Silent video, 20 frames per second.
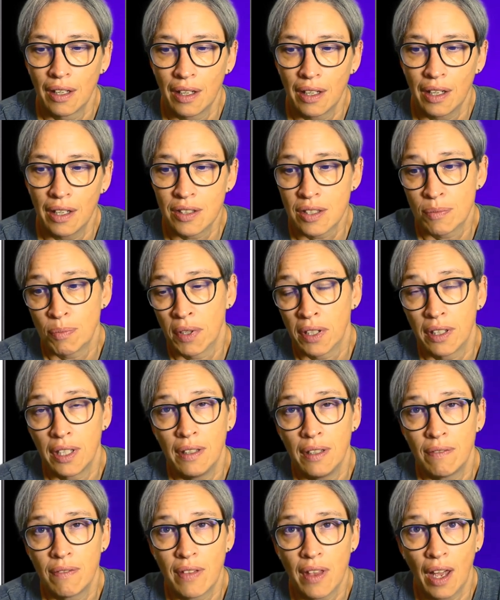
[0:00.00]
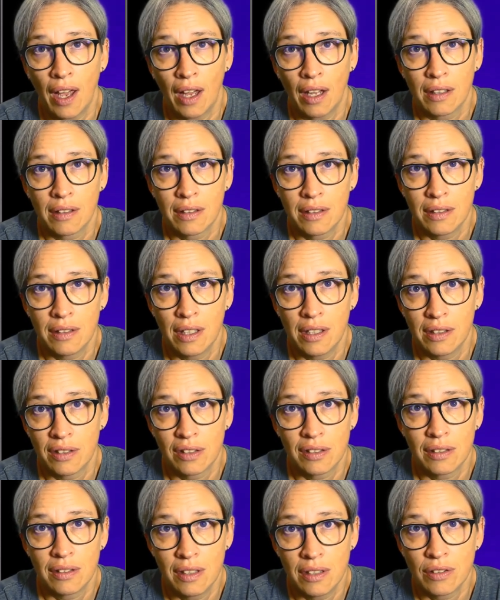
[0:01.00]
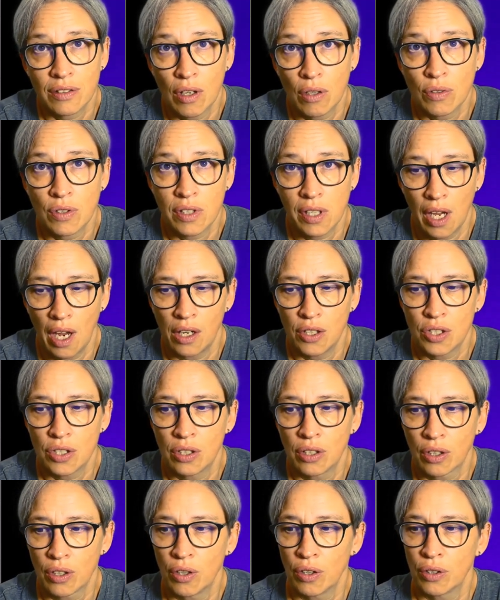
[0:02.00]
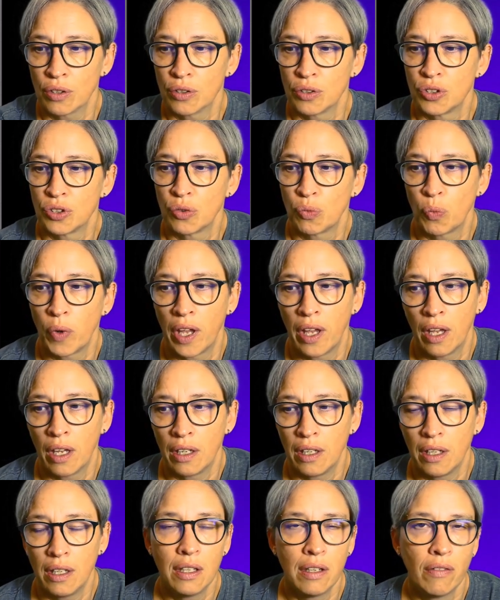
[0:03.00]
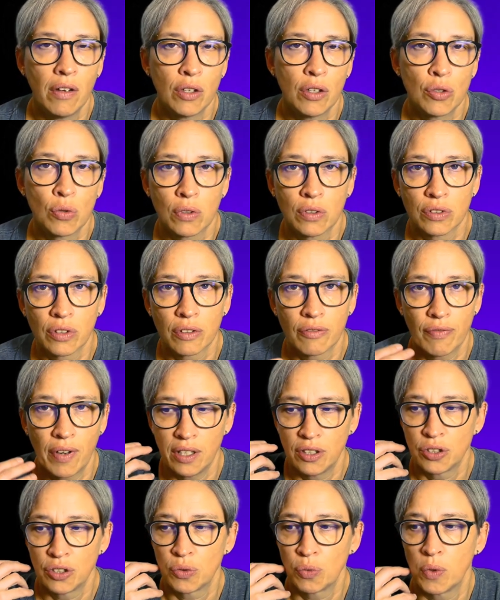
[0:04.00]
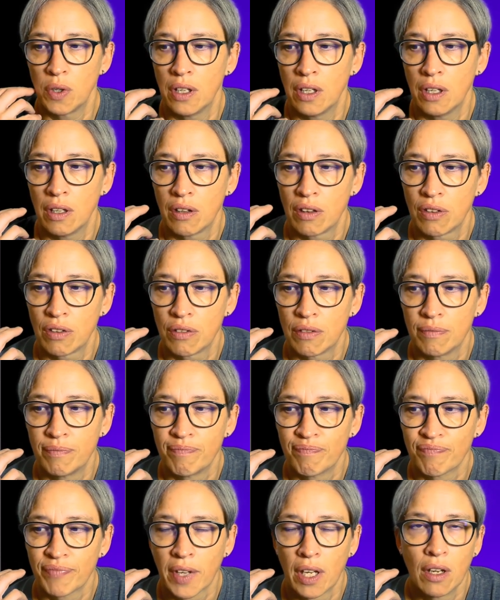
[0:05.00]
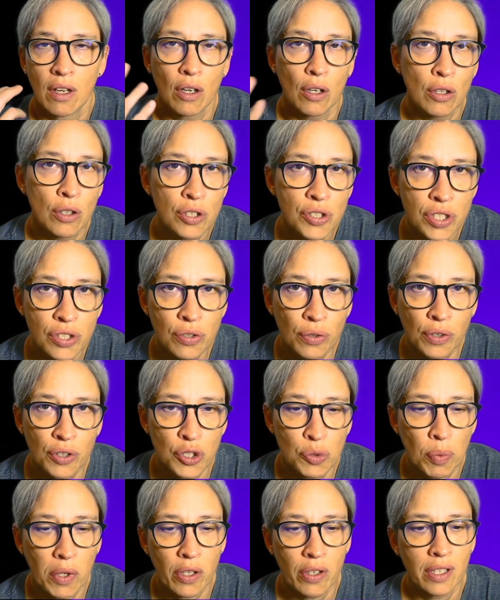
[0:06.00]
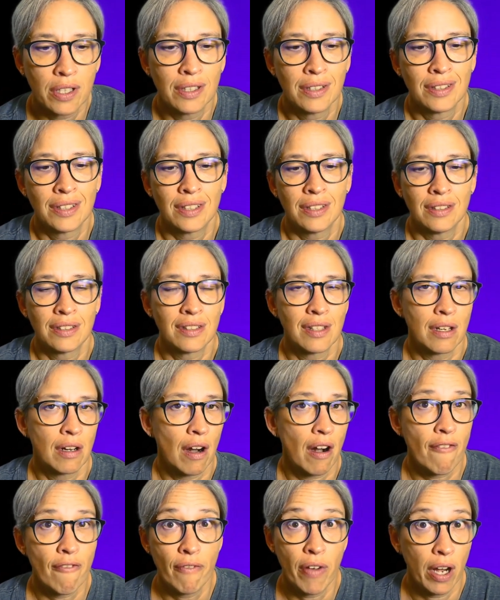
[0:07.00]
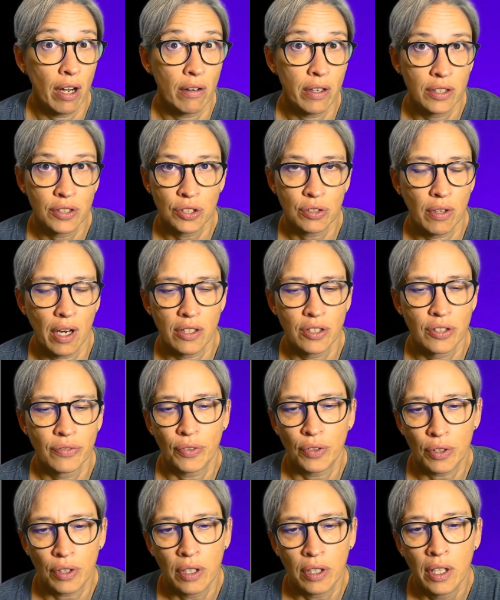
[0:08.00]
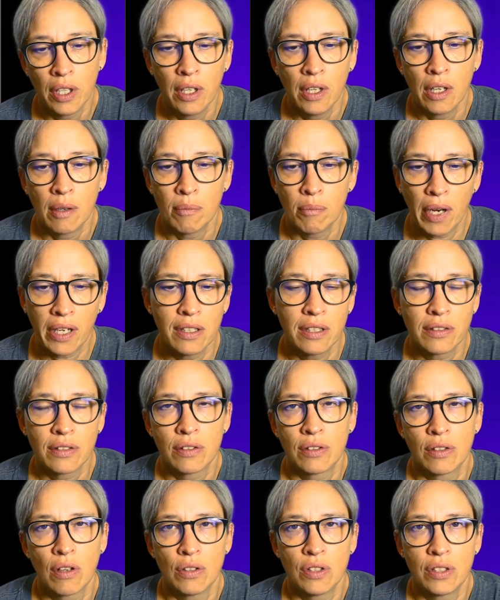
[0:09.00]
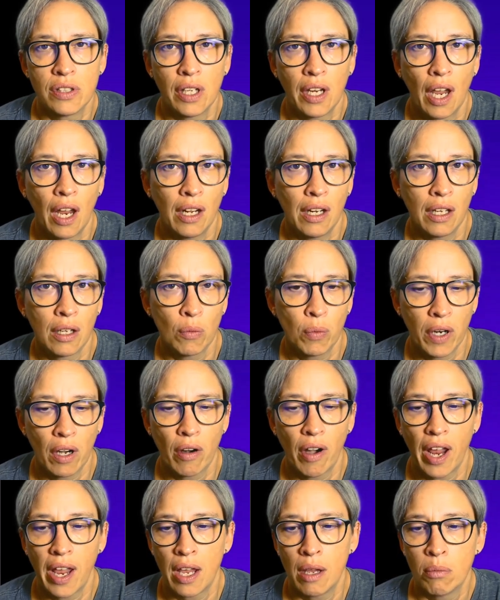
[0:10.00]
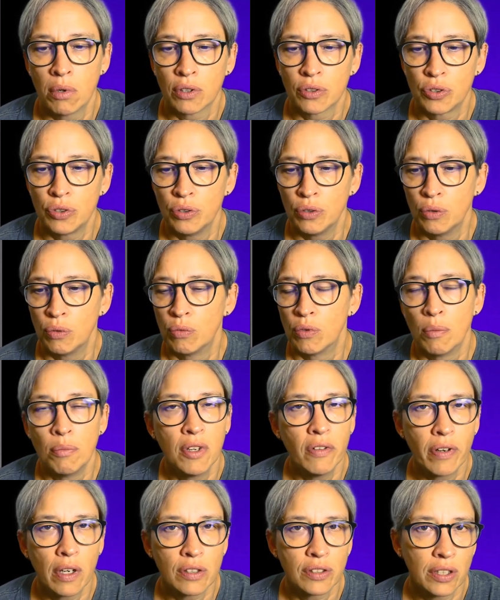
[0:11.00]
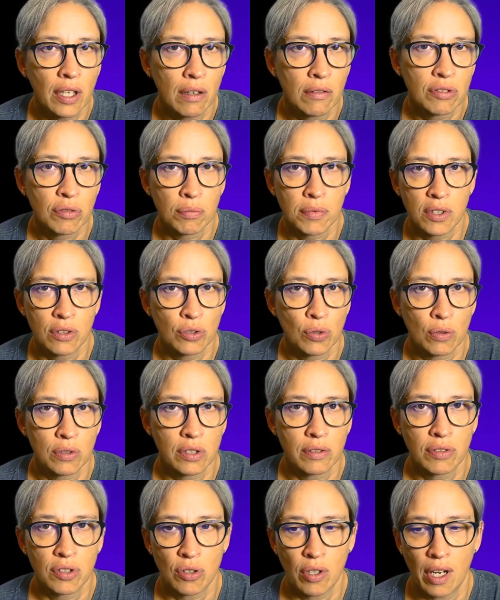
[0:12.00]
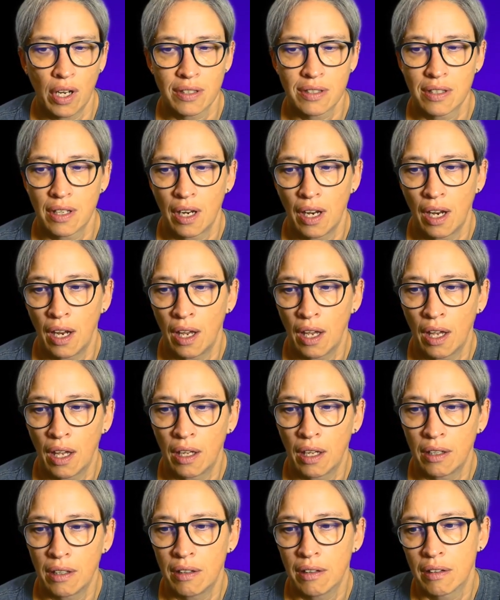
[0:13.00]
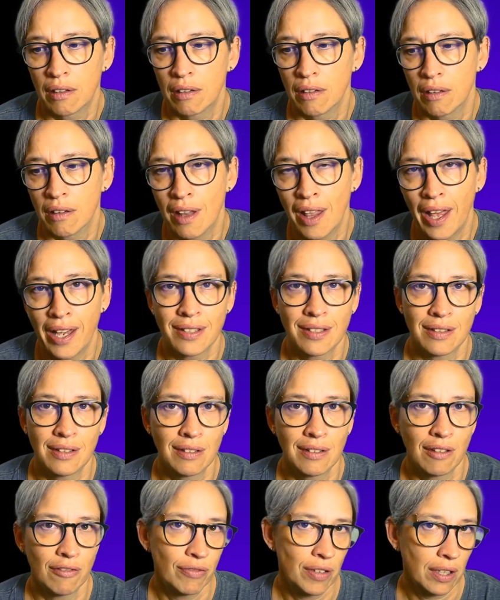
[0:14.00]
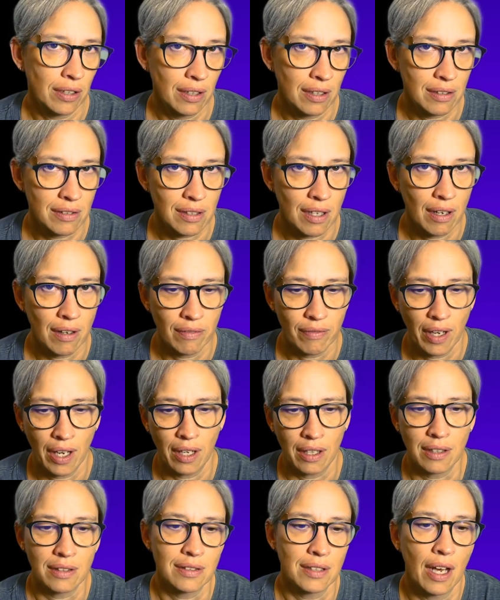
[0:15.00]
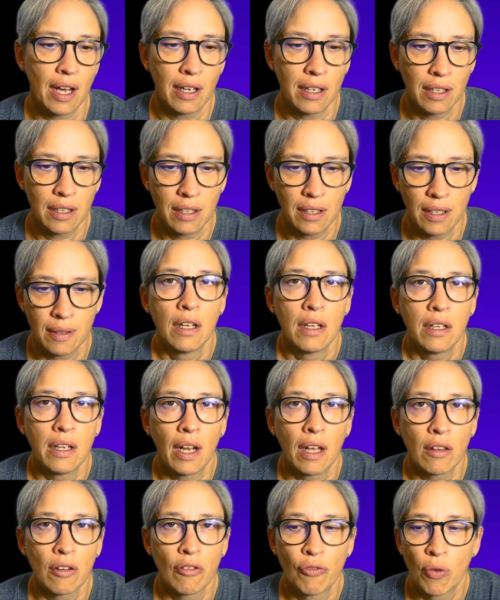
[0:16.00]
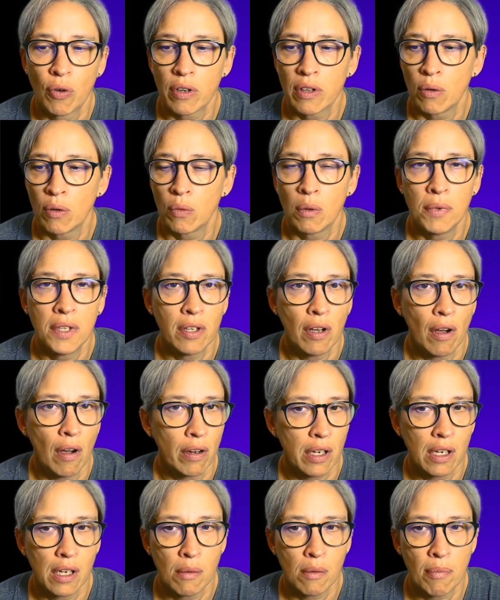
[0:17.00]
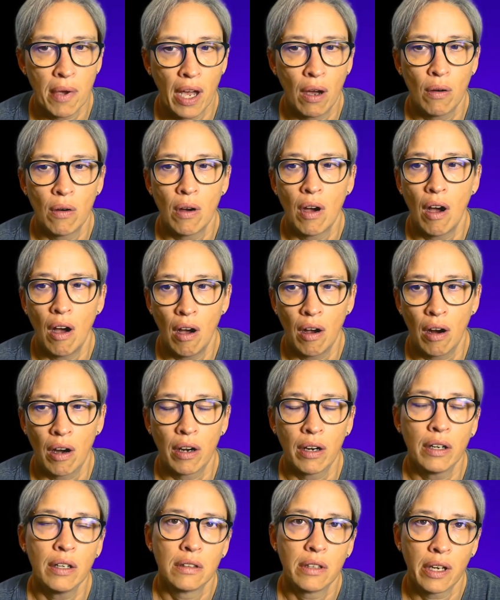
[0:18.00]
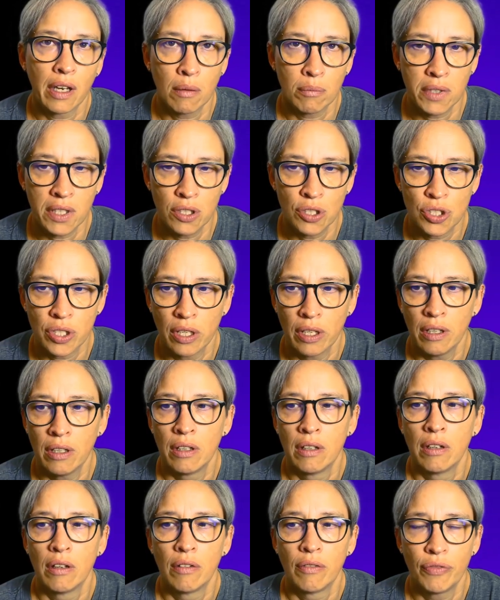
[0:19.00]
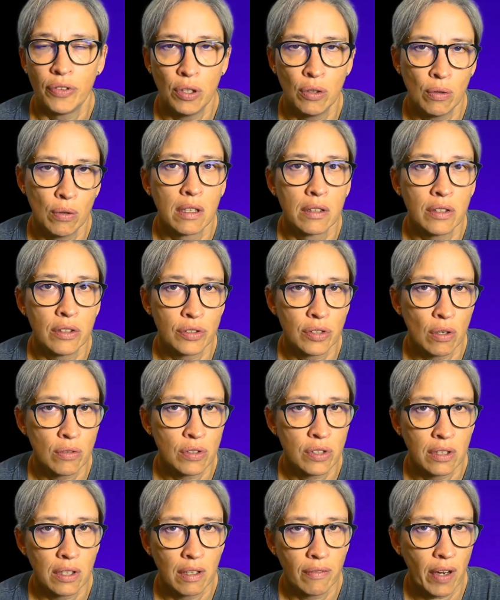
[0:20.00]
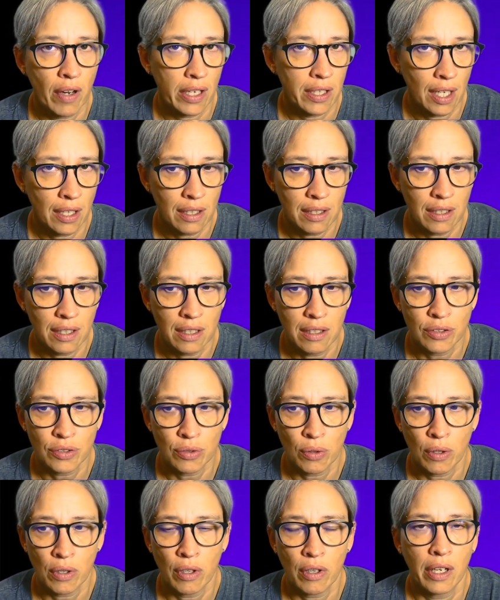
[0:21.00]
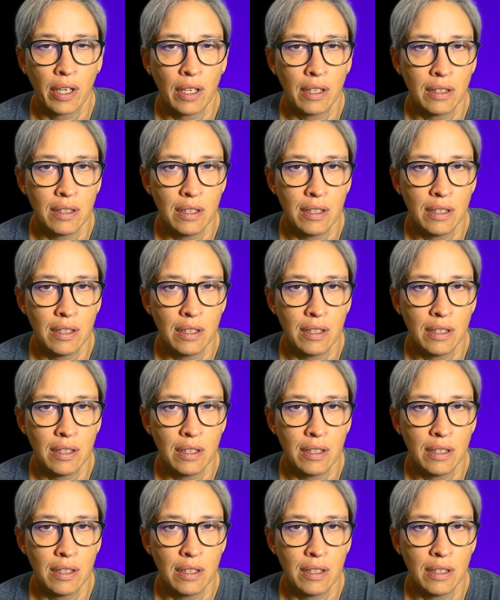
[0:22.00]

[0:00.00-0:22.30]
It's believed that this dissociation occurs when individuals are faced with urges or experiences that are very stressful. By disassociating, we are able to remove ourselves from the source of stress and lessen the feelings of anxiety. Now, the four that we'll be talking about are amnesia, fugue, dissociative identity disorder, and